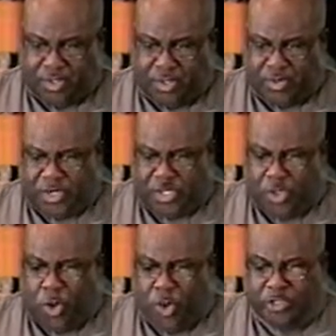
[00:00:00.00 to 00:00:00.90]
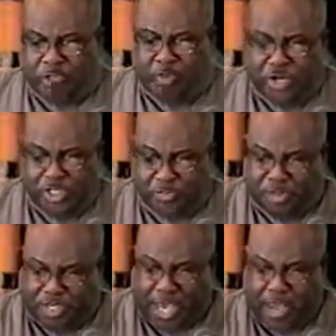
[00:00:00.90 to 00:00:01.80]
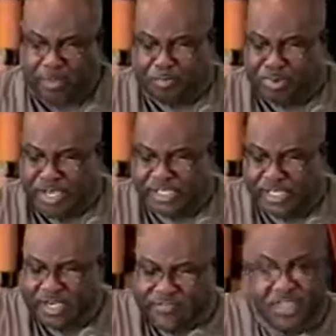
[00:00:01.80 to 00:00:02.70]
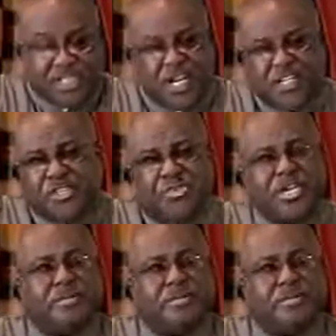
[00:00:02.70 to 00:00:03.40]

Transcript: When George Bush became the president of this country,